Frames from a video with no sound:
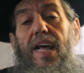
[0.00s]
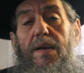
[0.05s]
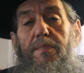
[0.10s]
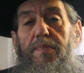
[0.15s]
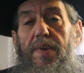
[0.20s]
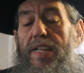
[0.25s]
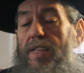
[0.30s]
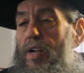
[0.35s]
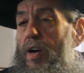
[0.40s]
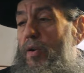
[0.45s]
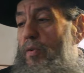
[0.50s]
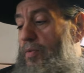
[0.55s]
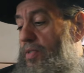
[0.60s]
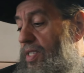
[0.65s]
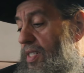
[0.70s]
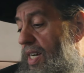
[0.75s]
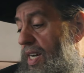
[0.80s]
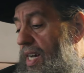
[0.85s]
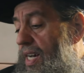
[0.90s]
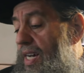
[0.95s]
like me
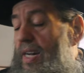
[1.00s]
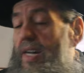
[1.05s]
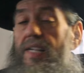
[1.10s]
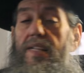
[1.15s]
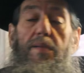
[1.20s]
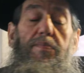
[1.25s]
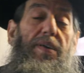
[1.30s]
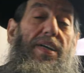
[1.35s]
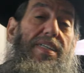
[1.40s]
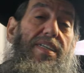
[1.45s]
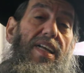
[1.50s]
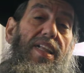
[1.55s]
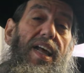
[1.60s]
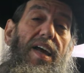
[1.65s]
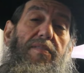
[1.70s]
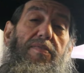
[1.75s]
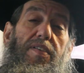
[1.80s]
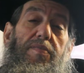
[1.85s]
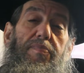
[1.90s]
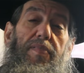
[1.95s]
knows. The Beis
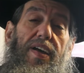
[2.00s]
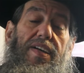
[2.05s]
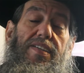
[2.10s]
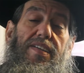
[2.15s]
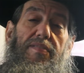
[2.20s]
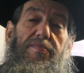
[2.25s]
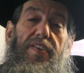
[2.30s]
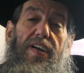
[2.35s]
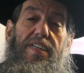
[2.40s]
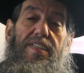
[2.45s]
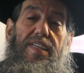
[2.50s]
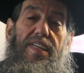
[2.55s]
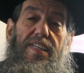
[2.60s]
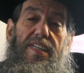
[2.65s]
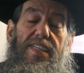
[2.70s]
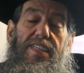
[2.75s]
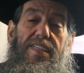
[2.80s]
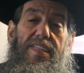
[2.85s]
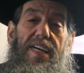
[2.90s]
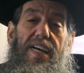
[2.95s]
Halevi
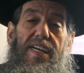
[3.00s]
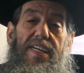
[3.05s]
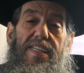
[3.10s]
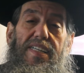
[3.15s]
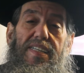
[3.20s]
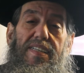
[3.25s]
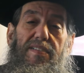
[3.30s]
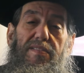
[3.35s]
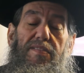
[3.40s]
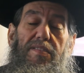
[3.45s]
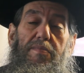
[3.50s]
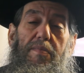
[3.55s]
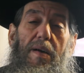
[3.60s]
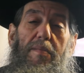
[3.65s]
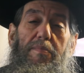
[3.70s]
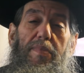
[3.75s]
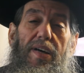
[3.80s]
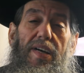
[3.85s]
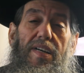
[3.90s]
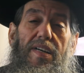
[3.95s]
basically says,
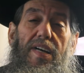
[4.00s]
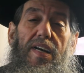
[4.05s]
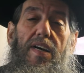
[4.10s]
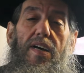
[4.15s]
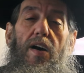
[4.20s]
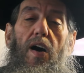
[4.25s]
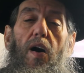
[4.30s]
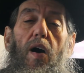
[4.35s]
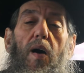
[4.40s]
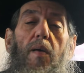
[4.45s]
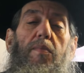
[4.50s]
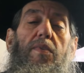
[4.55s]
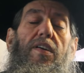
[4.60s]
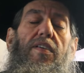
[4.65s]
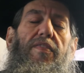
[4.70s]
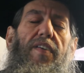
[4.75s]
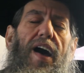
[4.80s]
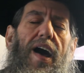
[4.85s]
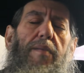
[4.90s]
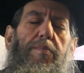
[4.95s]
remember,
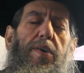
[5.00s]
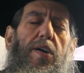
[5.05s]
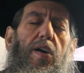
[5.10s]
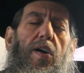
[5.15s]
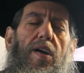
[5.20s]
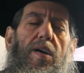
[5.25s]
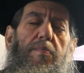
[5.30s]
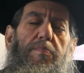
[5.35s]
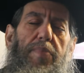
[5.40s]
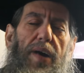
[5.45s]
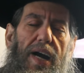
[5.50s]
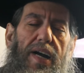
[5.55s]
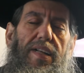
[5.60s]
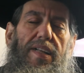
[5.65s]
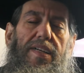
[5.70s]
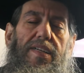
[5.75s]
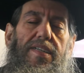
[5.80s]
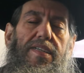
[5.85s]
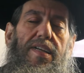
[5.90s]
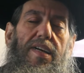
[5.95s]
Omer of Abba Koyim
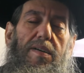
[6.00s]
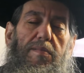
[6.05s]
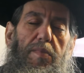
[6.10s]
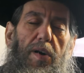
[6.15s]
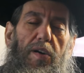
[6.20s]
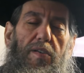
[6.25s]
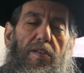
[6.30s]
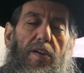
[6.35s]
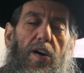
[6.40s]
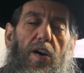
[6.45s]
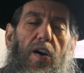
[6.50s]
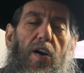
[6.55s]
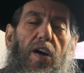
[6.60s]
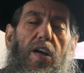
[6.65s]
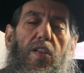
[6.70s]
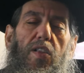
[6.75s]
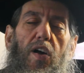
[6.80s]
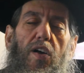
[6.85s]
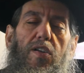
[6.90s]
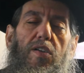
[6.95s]
Bardlis, the Gemara,
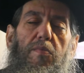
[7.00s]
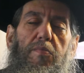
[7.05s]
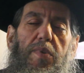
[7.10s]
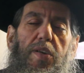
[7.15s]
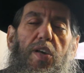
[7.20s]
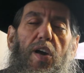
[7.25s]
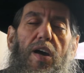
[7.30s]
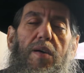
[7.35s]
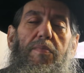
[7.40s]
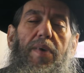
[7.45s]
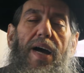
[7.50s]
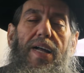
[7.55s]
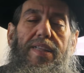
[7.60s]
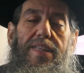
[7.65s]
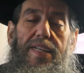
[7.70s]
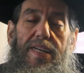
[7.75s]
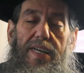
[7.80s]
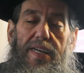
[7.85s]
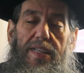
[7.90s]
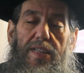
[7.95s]
Oy lonu miyoyim
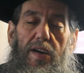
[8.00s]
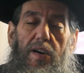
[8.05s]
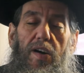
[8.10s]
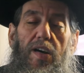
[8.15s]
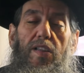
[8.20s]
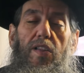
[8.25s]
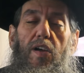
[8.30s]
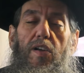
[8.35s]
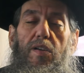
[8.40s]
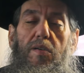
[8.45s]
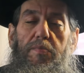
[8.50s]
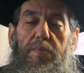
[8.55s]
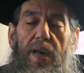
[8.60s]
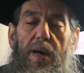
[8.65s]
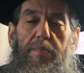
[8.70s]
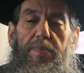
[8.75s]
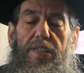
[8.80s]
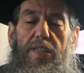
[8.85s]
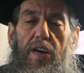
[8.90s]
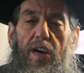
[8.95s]
hadin, Oy lonu
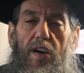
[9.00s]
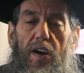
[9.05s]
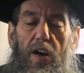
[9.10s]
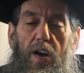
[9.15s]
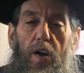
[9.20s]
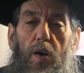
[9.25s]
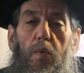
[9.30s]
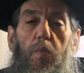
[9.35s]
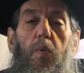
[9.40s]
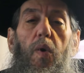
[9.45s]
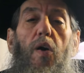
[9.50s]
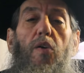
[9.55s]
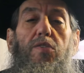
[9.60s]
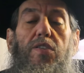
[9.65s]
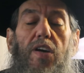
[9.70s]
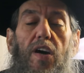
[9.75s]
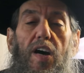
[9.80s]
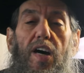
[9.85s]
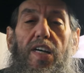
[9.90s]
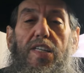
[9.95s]
miyamit techocha. Woe
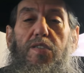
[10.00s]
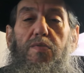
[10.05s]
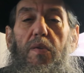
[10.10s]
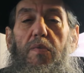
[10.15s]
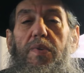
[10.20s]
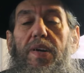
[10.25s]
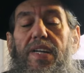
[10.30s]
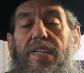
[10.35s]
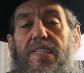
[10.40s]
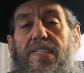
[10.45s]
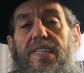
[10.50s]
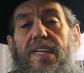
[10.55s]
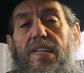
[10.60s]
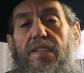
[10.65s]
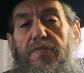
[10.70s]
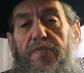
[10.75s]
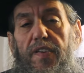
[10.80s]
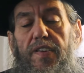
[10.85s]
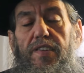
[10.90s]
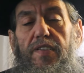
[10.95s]
to us when we're going to
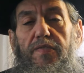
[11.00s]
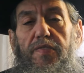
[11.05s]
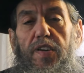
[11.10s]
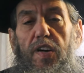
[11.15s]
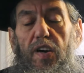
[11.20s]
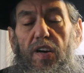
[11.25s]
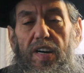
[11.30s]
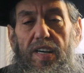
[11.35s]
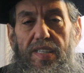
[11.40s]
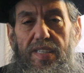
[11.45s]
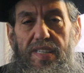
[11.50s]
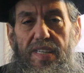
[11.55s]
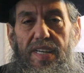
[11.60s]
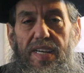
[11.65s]
stand in front of God